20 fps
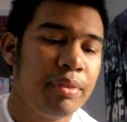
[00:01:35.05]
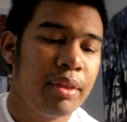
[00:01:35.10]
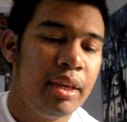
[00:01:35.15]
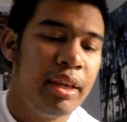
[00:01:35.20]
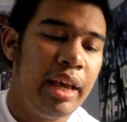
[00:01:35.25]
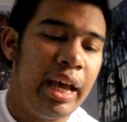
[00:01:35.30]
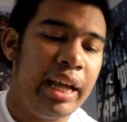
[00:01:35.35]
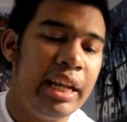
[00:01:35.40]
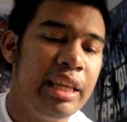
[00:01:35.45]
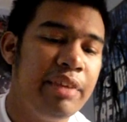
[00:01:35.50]

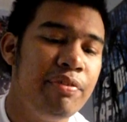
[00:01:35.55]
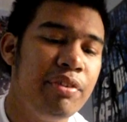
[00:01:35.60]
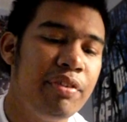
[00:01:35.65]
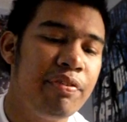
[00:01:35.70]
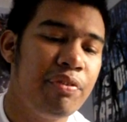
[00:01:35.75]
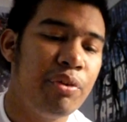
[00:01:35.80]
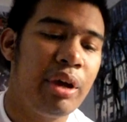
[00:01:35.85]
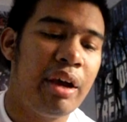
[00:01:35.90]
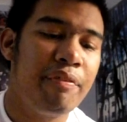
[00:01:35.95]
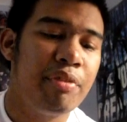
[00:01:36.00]
and even if
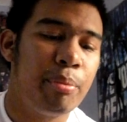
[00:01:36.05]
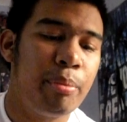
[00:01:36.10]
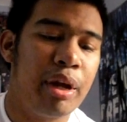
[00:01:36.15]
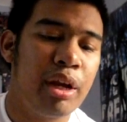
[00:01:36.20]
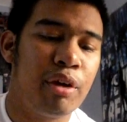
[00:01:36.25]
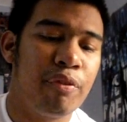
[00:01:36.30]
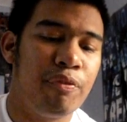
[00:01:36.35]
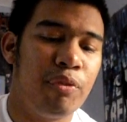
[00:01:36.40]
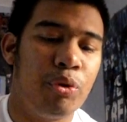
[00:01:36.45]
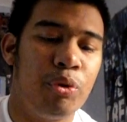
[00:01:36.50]
you have the
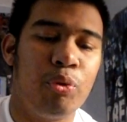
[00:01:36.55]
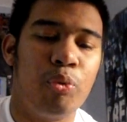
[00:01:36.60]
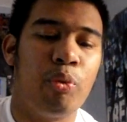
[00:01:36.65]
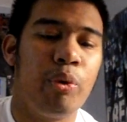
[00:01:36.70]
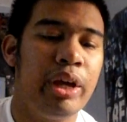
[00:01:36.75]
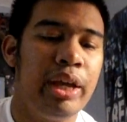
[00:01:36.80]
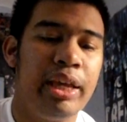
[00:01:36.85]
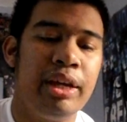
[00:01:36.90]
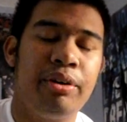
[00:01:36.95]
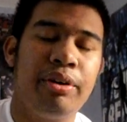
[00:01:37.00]
microphone
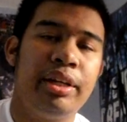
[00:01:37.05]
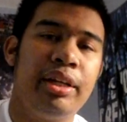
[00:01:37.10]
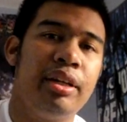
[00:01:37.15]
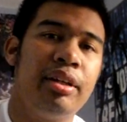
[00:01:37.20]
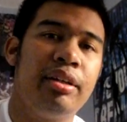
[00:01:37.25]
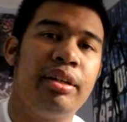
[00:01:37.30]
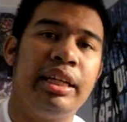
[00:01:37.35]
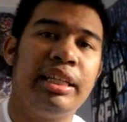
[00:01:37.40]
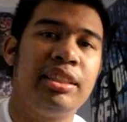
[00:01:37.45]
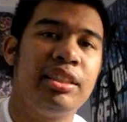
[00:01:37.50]
way out
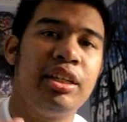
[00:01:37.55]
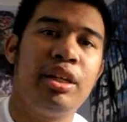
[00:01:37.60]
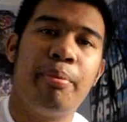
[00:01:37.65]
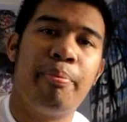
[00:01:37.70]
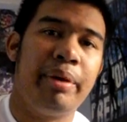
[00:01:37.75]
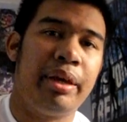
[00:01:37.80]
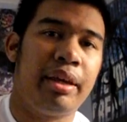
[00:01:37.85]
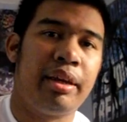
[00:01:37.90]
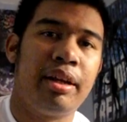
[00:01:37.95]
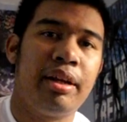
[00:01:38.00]
here, it's gonna
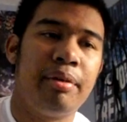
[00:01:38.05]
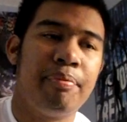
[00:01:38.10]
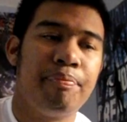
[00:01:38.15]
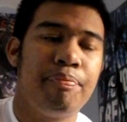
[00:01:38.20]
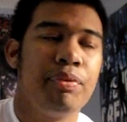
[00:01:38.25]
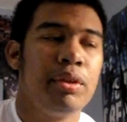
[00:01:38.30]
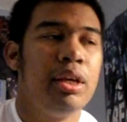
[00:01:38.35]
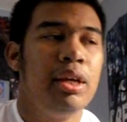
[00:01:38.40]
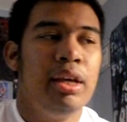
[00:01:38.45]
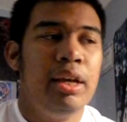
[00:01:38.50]
pick it up.
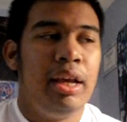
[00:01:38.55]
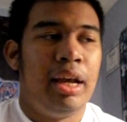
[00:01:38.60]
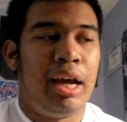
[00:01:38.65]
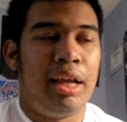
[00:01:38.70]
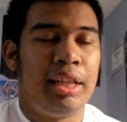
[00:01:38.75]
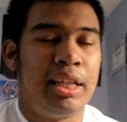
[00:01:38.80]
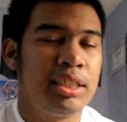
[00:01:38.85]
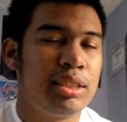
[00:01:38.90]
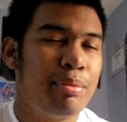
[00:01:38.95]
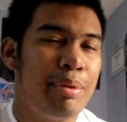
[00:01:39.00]
And
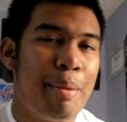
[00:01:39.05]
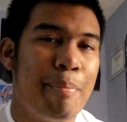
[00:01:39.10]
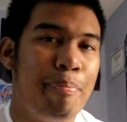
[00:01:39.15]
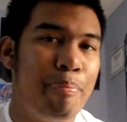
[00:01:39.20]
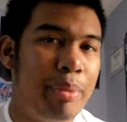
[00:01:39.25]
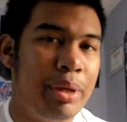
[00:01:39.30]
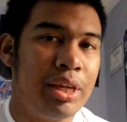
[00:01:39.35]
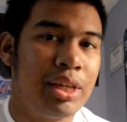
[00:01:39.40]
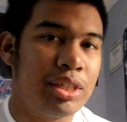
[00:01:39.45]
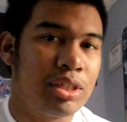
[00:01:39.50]
that's my
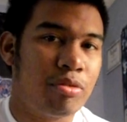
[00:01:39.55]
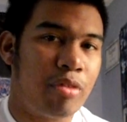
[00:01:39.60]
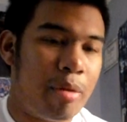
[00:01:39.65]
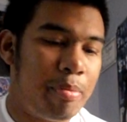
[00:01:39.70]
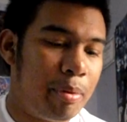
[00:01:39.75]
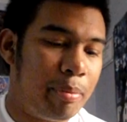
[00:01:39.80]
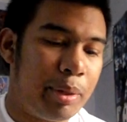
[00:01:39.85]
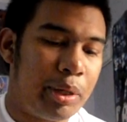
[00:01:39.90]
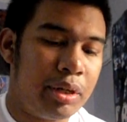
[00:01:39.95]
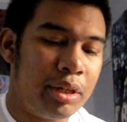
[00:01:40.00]
biggest gripe
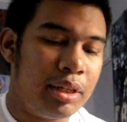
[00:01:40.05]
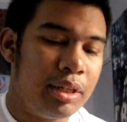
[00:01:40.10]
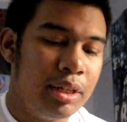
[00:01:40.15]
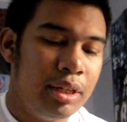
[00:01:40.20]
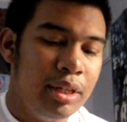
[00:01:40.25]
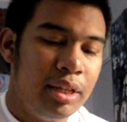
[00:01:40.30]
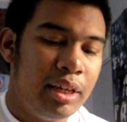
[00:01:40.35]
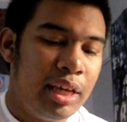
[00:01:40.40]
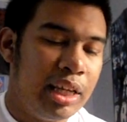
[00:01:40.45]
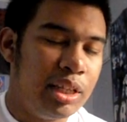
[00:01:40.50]
about it.
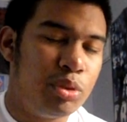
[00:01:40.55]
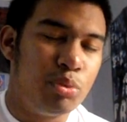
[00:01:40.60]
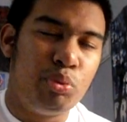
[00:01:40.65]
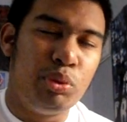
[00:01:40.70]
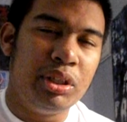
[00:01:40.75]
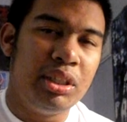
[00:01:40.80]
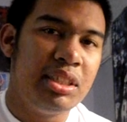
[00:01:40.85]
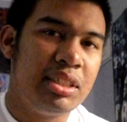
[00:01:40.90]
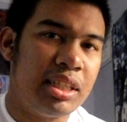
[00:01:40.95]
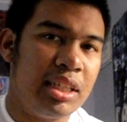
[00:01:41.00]
It's
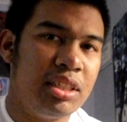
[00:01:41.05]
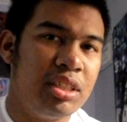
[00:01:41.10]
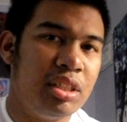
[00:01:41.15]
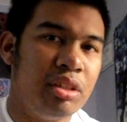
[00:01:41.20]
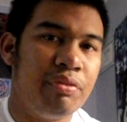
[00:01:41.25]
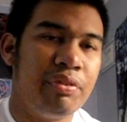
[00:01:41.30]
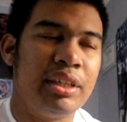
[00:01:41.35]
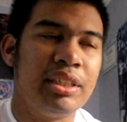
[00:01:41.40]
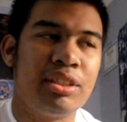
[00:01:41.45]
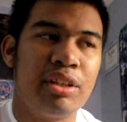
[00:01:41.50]
really sensitive.
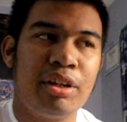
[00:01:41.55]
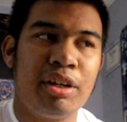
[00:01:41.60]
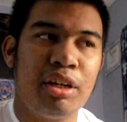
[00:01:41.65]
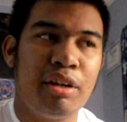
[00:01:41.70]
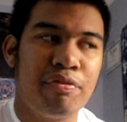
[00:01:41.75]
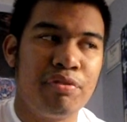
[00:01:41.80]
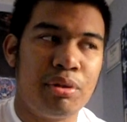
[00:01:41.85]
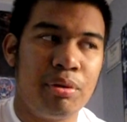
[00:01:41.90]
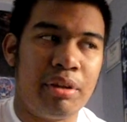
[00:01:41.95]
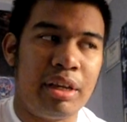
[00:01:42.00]
It's not
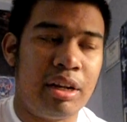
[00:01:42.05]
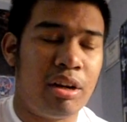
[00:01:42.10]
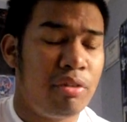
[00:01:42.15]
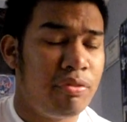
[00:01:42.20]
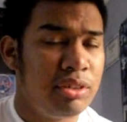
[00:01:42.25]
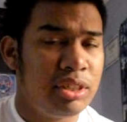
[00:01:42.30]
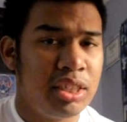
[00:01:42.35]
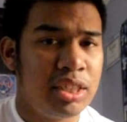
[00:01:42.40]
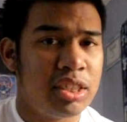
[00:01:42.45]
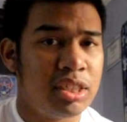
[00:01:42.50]
enough to. It
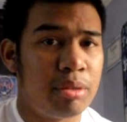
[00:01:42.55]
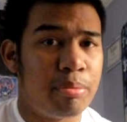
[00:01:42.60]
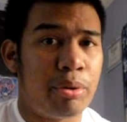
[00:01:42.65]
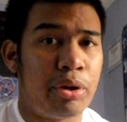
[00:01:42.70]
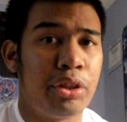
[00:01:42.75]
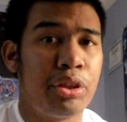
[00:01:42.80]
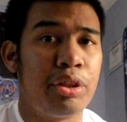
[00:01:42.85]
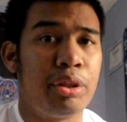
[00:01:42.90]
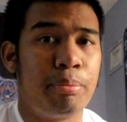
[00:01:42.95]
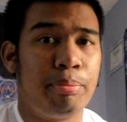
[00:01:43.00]
obviously doesn't
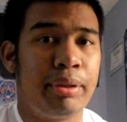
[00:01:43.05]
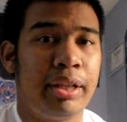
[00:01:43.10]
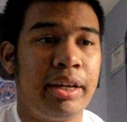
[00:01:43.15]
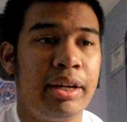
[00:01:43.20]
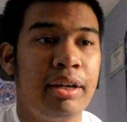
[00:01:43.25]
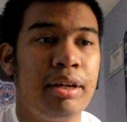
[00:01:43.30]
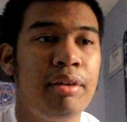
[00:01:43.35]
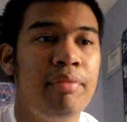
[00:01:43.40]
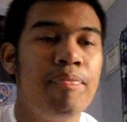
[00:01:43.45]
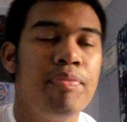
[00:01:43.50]
bother the
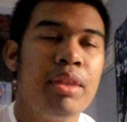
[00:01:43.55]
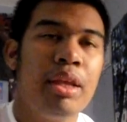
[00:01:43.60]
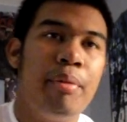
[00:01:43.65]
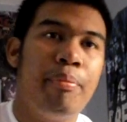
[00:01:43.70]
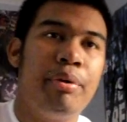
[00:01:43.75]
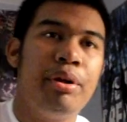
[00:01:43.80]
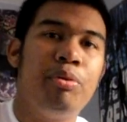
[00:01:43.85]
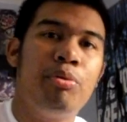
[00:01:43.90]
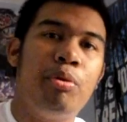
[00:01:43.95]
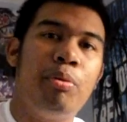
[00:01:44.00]
player,
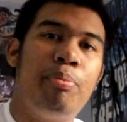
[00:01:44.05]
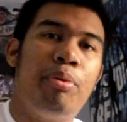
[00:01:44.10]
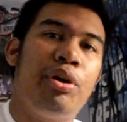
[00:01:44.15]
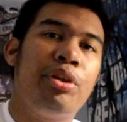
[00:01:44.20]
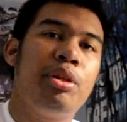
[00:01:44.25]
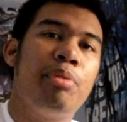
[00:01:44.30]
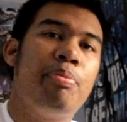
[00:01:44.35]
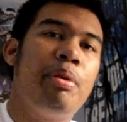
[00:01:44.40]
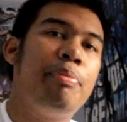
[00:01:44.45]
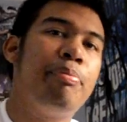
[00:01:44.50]
but it will
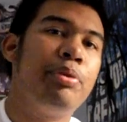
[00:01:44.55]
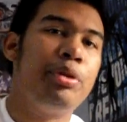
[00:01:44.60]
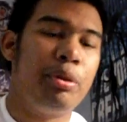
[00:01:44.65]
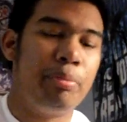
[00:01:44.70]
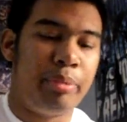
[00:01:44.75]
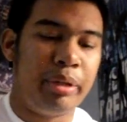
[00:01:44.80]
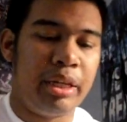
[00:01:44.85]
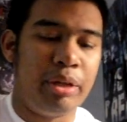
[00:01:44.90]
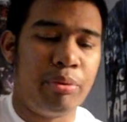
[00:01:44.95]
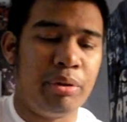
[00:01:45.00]
bother people you're
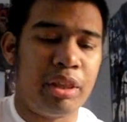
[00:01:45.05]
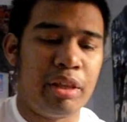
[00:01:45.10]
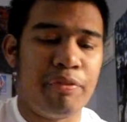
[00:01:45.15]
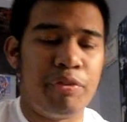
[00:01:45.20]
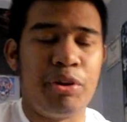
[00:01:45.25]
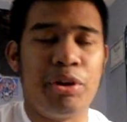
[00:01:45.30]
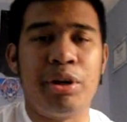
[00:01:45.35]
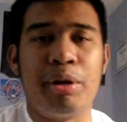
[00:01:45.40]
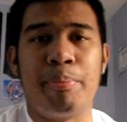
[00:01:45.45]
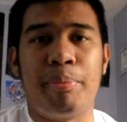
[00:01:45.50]
playing with. If
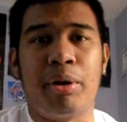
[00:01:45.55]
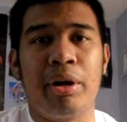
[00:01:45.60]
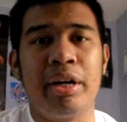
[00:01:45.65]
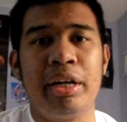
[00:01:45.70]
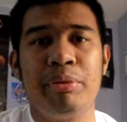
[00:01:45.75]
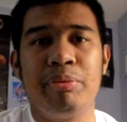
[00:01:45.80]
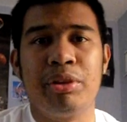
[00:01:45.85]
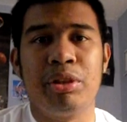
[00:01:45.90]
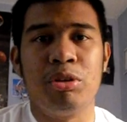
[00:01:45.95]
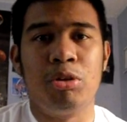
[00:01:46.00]
you're in a party
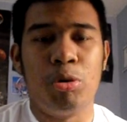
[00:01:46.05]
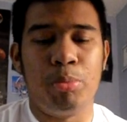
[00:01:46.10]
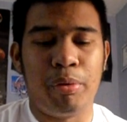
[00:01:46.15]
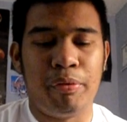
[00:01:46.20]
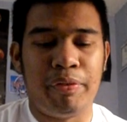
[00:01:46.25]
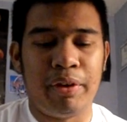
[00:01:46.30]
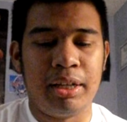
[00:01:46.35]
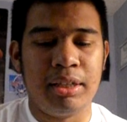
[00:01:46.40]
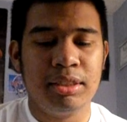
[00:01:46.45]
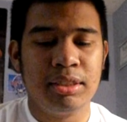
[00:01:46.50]
with a group of
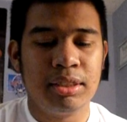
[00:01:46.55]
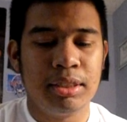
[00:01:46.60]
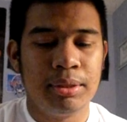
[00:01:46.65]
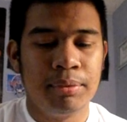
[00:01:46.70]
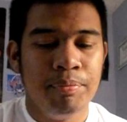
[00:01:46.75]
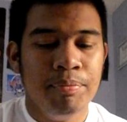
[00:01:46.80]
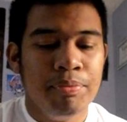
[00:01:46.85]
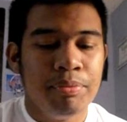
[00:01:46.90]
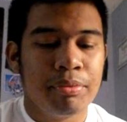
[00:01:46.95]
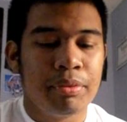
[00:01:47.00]
friends,
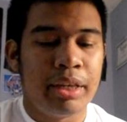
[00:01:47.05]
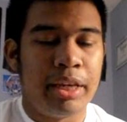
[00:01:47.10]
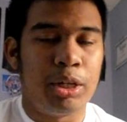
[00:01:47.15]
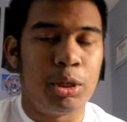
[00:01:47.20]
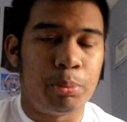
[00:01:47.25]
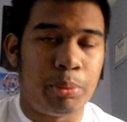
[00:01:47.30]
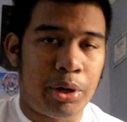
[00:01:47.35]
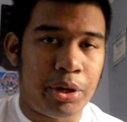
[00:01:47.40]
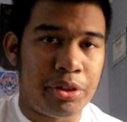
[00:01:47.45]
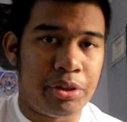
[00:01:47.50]
it'll
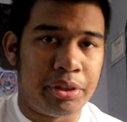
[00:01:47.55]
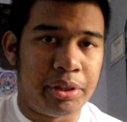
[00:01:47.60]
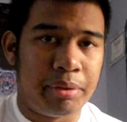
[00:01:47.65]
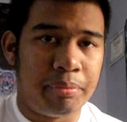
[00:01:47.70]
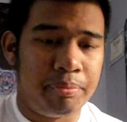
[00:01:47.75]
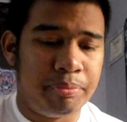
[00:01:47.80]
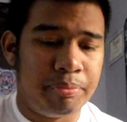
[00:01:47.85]
bother them